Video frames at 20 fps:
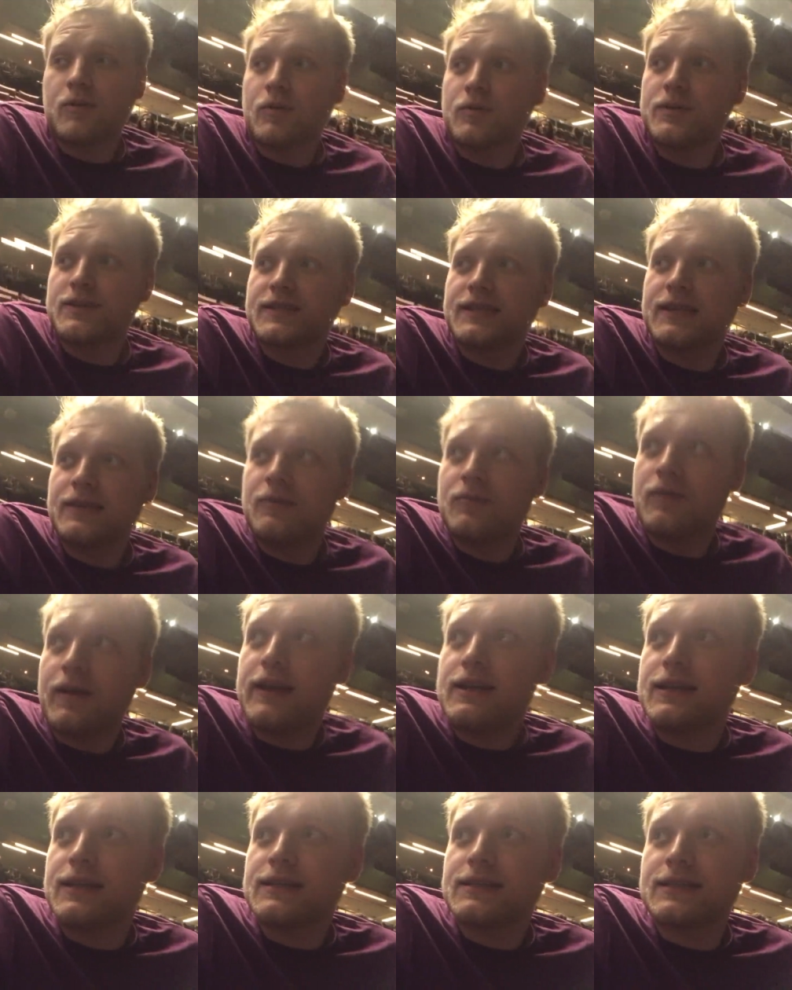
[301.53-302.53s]
Well, we're sitting
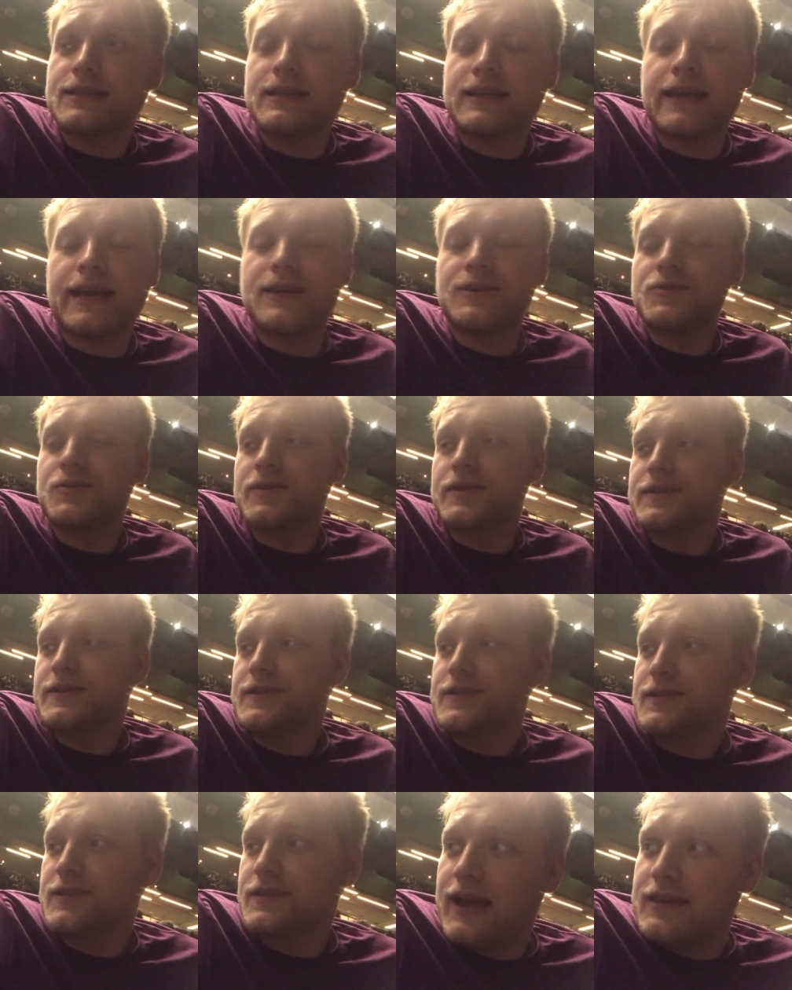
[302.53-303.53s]
right next to the
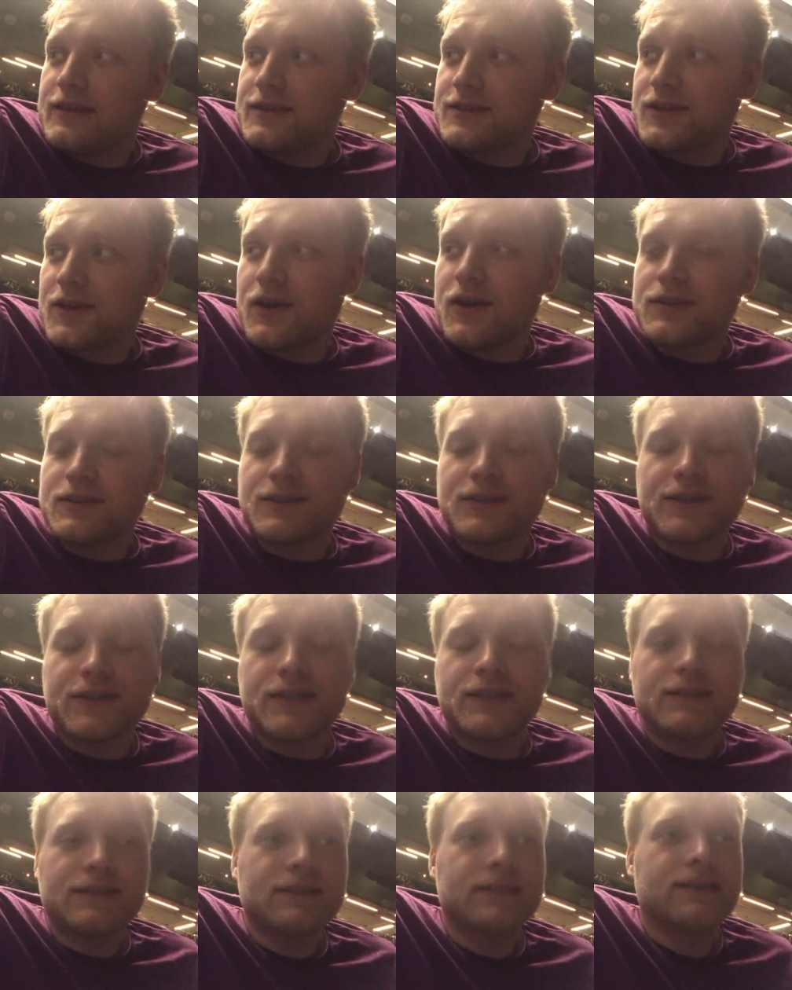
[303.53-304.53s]
entrance at this concert,